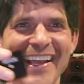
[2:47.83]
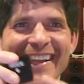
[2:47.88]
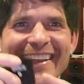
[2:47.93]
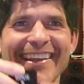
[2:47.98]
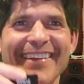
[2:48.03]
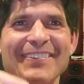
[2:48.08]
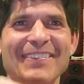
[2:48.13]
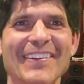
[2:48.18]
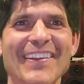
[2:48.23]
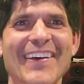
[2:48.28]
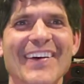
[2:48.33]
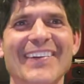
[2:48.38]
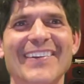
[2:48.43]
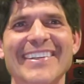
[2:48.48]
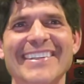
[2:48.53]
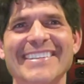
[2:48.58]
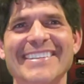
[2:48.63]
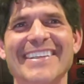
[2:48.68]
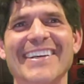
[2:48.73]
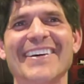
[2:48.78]
Below
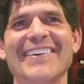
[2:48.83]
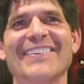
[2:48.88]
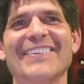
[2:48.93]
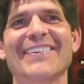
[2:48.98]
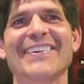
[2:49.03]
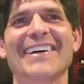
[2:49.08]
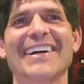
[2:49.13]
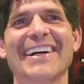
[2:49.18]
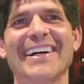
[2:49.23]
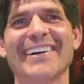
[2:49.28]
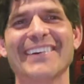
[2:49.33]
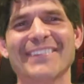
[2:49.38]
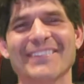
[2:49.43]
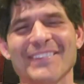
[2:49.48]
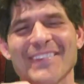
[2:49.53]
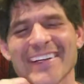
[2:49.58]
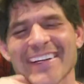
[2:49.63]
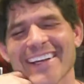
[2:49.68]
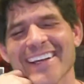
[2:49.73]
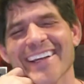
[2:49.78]
this stuff.
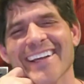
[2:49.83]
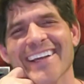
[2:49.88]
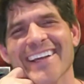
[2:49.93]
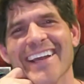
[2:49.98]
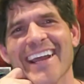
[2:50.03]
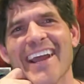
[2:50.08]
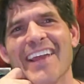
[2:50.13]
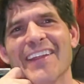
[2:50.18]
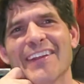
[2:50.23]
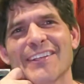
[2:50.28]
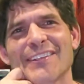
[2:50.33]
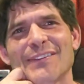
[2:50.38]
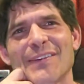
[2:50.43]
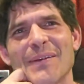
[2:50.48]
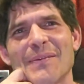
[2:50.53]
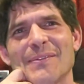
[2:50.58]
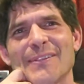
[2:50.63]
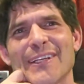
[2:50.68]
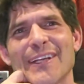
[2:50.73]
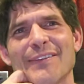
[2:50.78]
In the
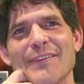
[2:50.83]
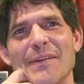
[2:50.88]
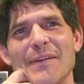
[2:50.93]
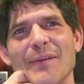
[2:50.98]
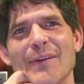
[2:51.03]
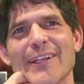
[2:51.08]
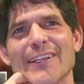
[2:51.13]
description if you're